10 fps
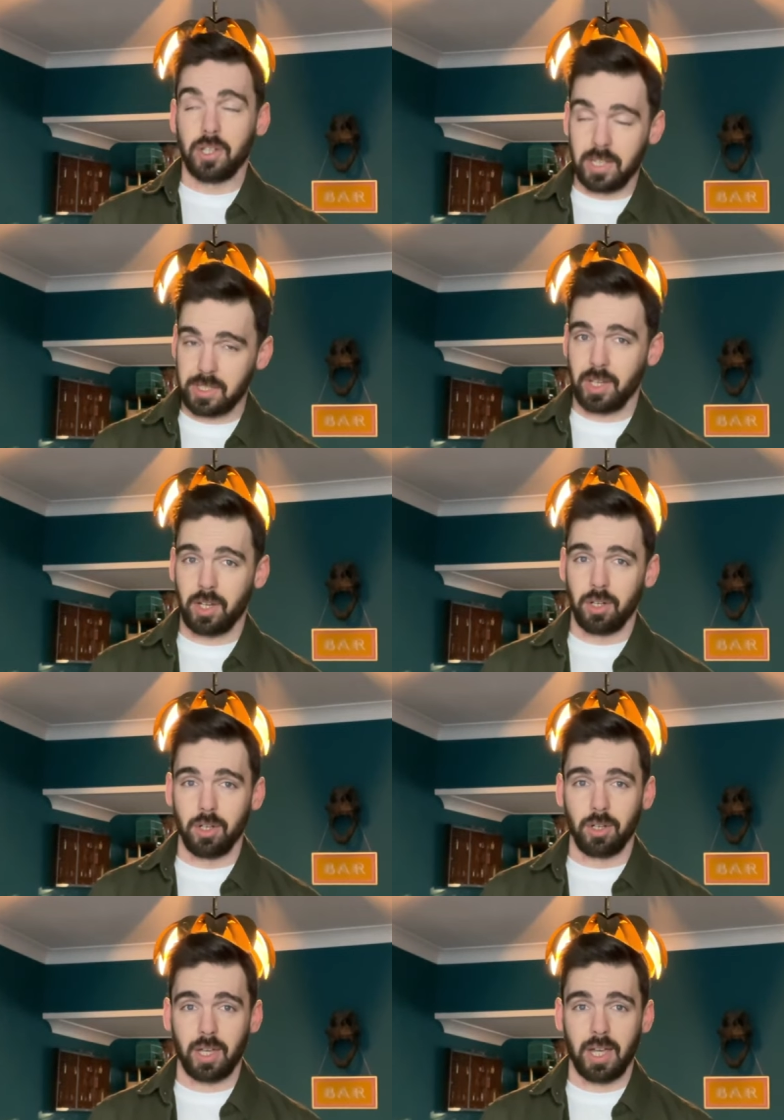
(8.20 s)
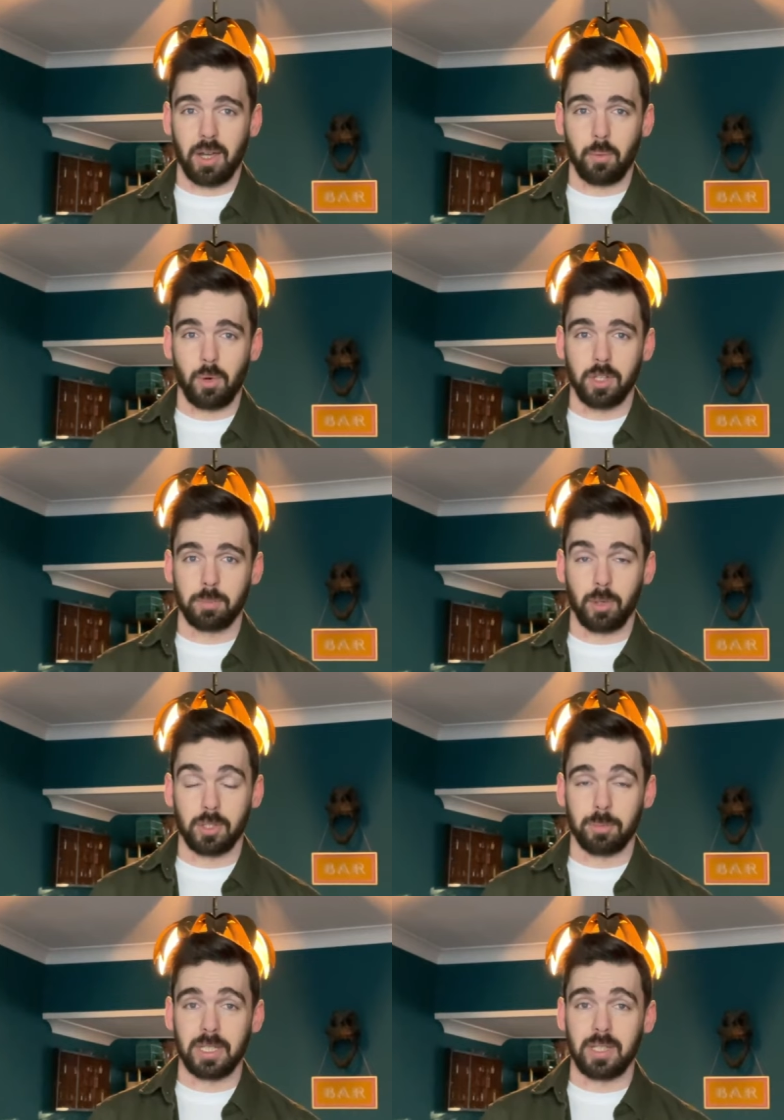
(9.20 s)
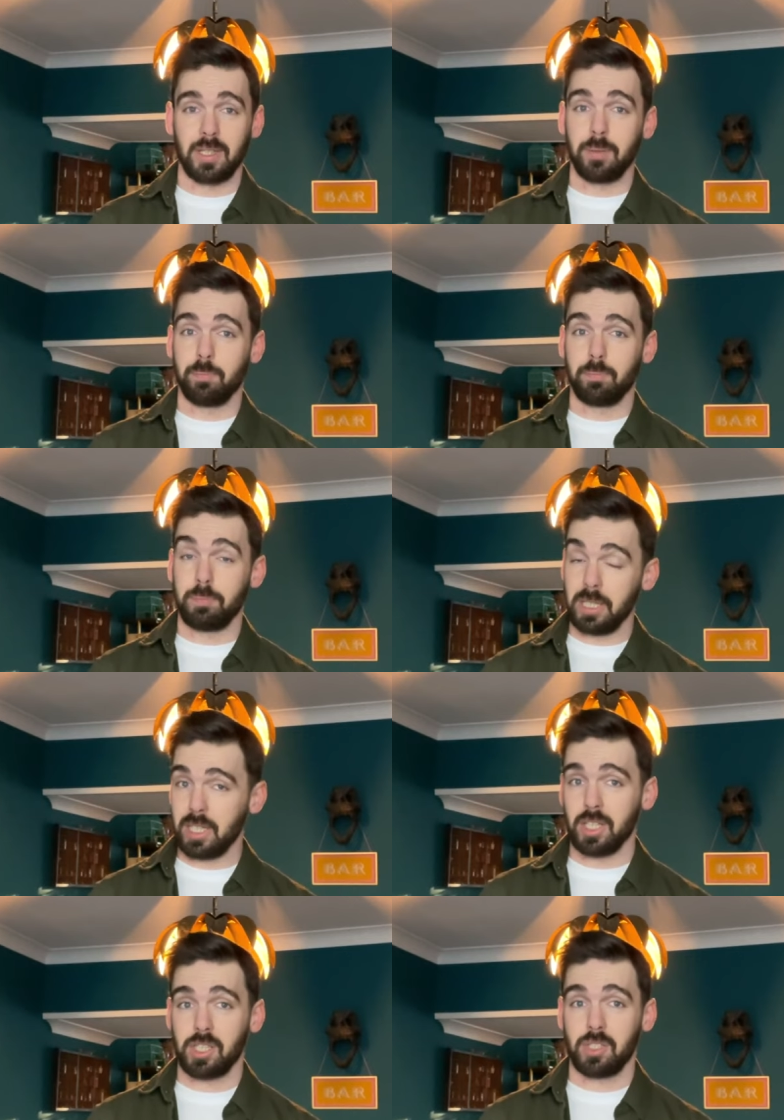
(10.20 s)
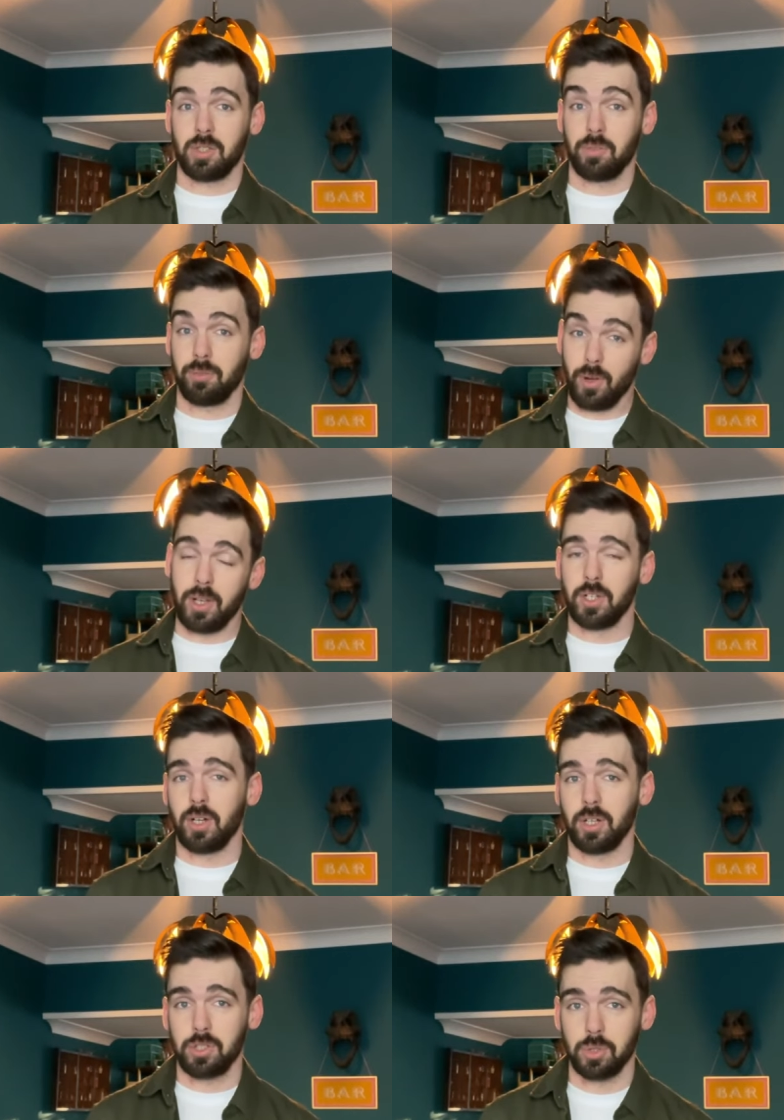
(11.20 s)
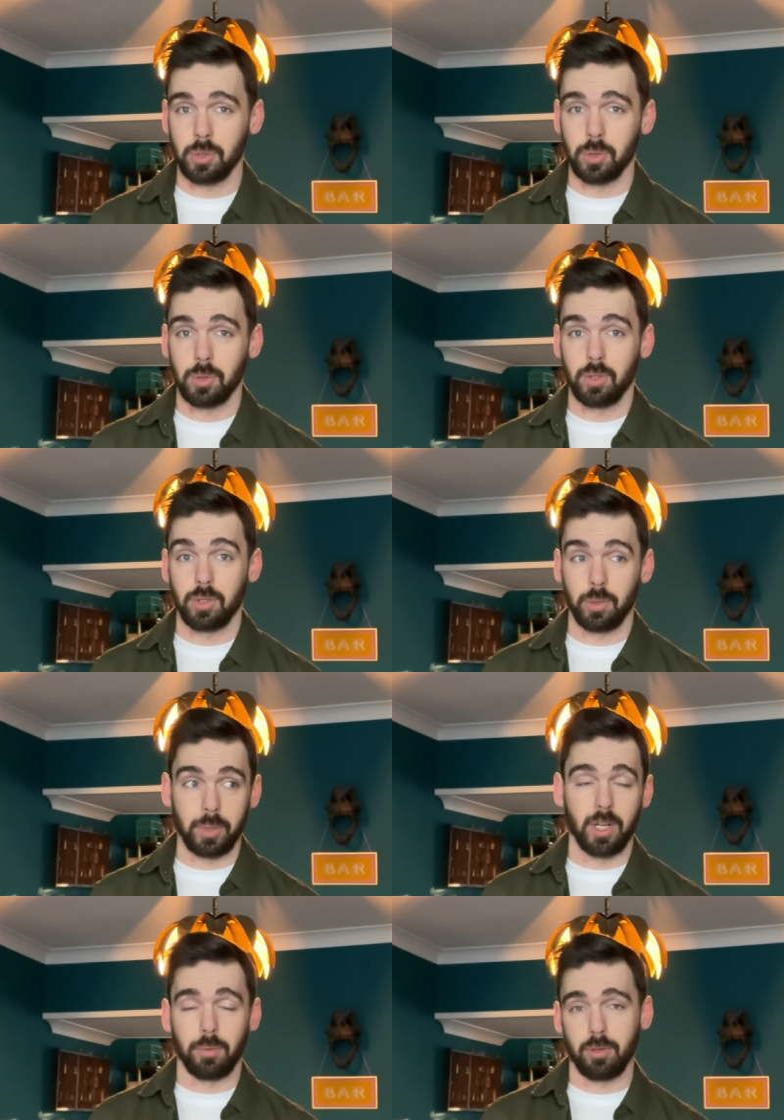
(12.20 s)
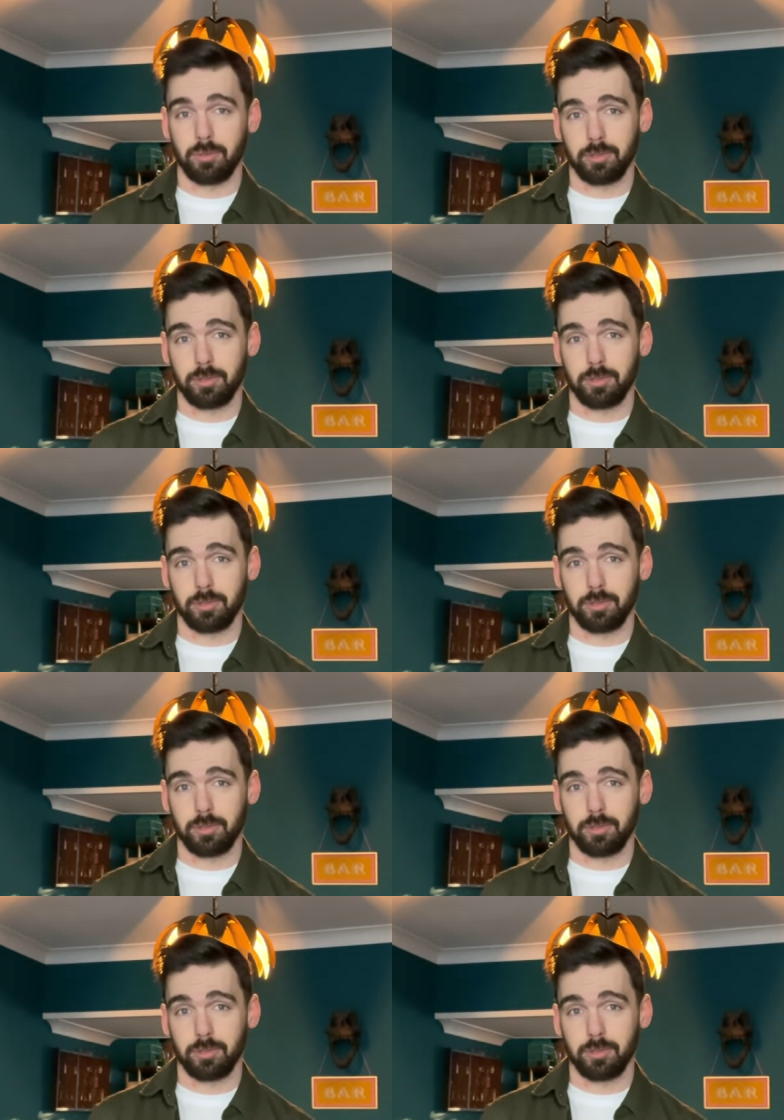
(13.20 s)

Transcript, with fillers: let's take a look at what is possibly the biggest flying dinosaur that we know